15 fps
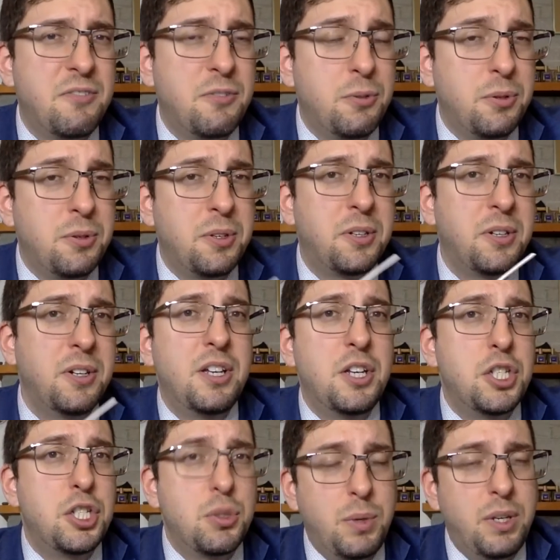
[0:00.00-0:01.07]
for a
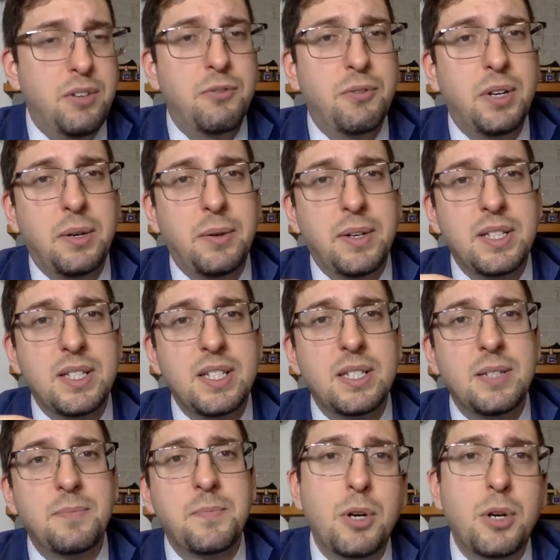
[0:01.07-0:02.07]
sweet fragrance,